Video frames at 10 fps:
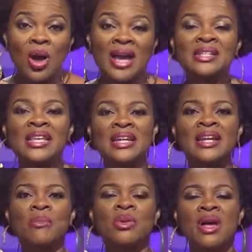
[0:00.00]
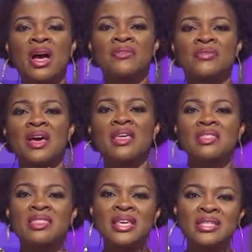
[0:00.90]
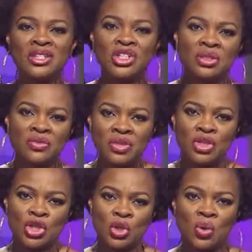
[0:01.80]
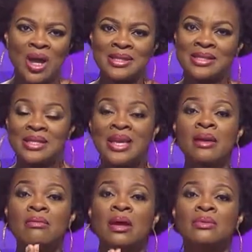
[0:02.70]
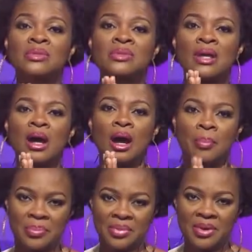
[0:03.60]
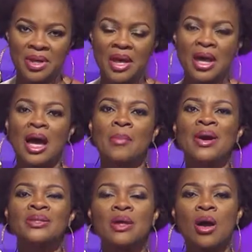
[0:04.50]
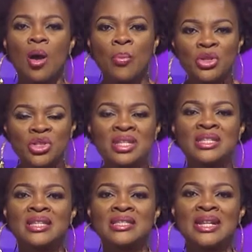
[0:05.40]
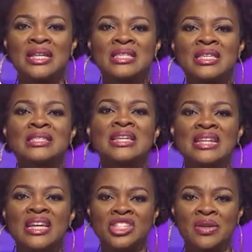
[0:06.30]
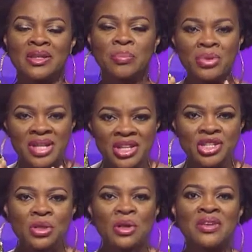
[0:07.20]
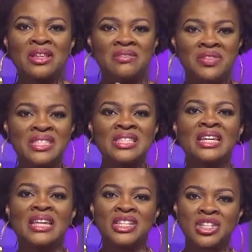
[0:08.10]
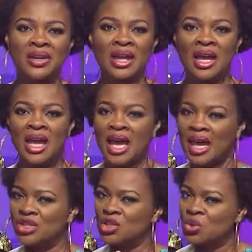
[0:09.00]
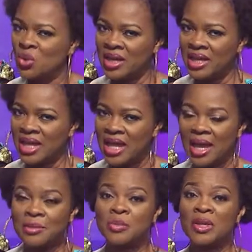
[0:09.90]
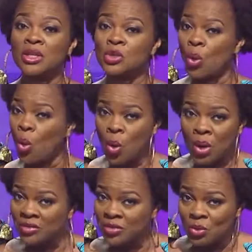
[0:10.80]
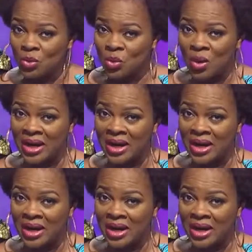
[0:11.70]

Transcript: I decided I'm going to have this edition of the show as the year rounds up about opportunities that exist in Nigeria, the potential of investing in Nigeria. And truly, I'm speaking to all of you who are